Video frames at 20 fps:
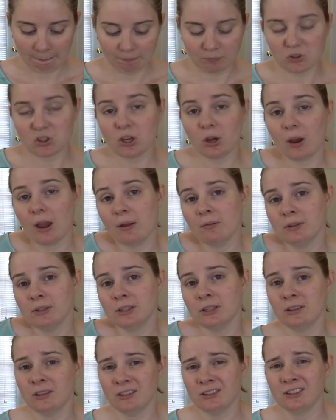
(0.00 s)
So I would
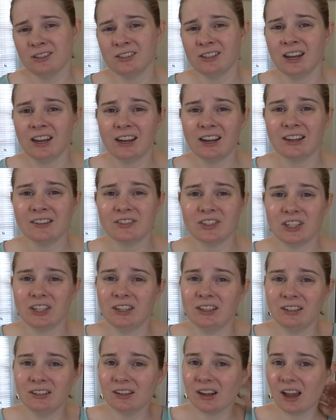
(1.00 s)
say this is an eight out of
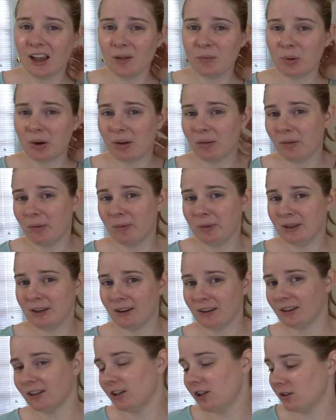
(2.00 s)
ten. I'm probably
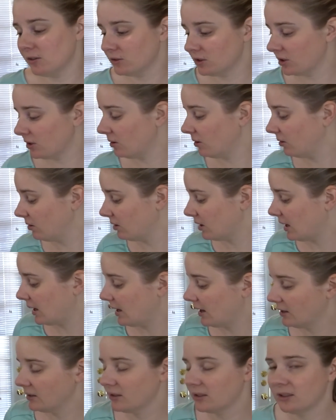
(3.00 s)
not going to use it a whole
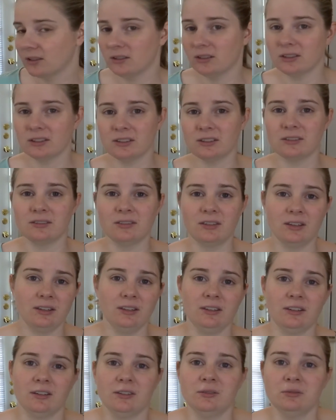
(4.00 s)
lot. It's, you
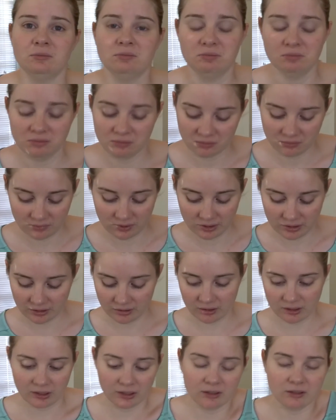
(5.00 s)
know,
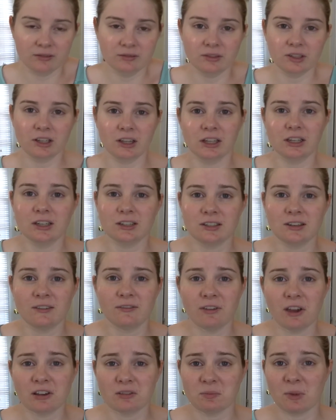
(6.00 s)
it really doesn't
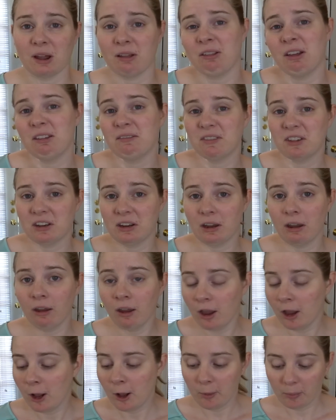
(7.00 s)
affect my life any.
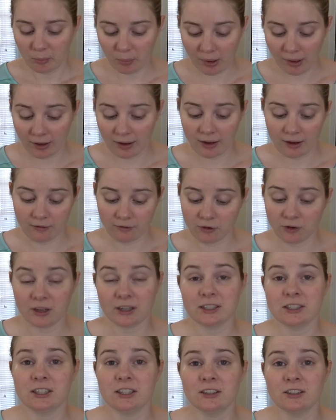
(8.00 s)
But if you
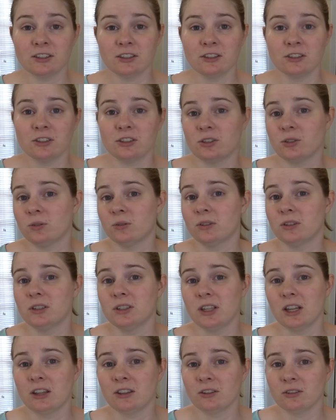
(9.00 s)
guys see this in the stores
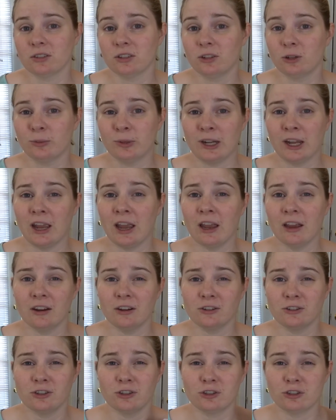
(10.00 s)
and those little bitty
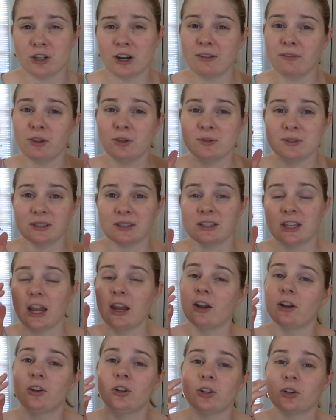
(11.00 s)
hairs just drive you
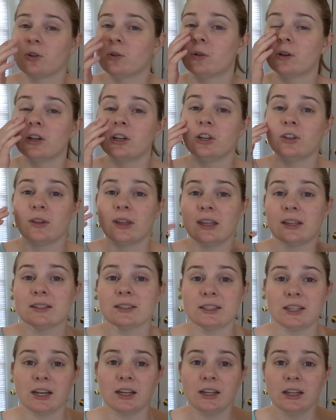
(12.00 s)
insane on your corn and you can't
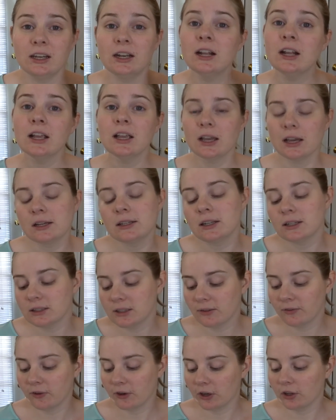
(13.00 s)
stand it, it does
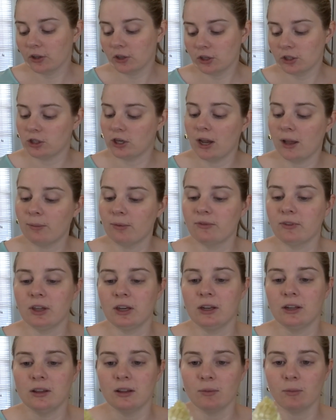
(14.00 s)
a fairly good job of
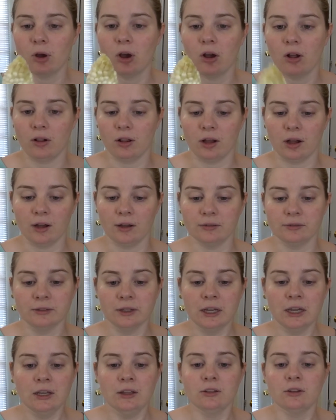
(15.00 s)
getting them all off.
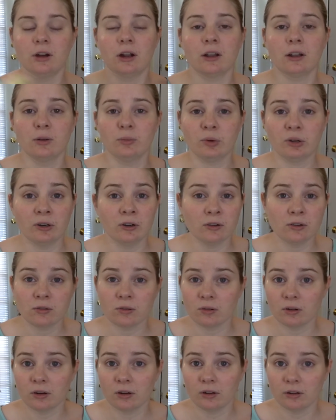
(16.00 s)
They're not going to burn on the
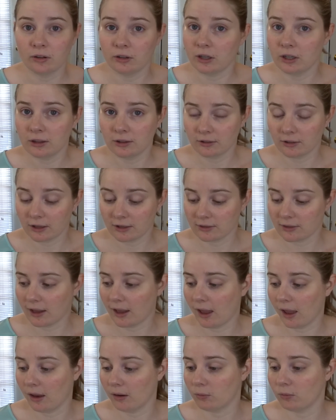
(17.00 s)
grill or anything like
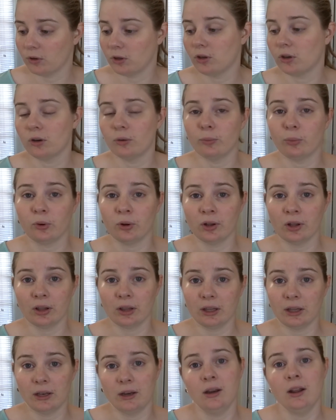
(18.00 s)
that. When you go to boil
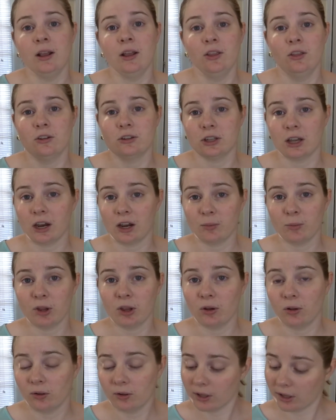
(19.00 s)
it, there's not going to be a
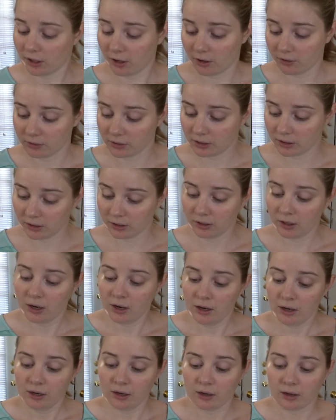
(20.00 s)
whole lot on there.
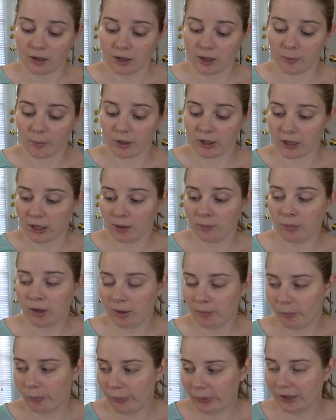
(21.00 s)
Um, again, my
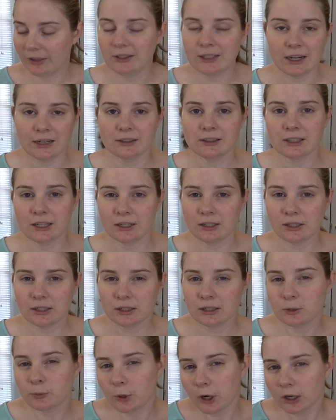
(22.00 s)
big downside to
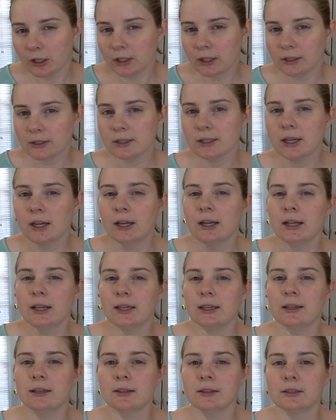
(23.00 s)
this product
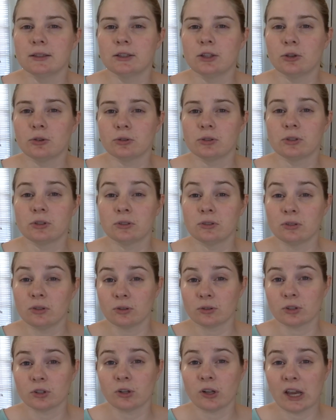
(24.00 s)
is those,
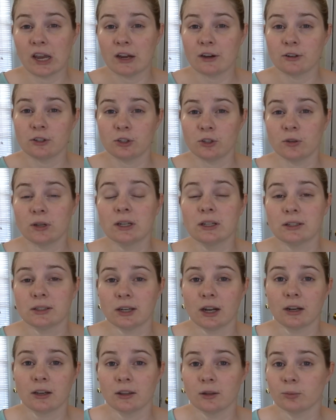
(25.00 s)
those little hairs do get
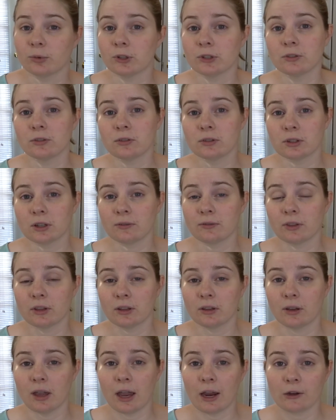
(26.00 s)
stuck in the bristles of
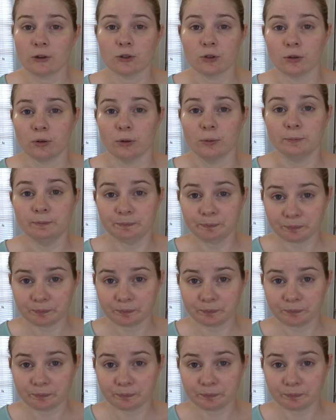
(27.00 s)
the actual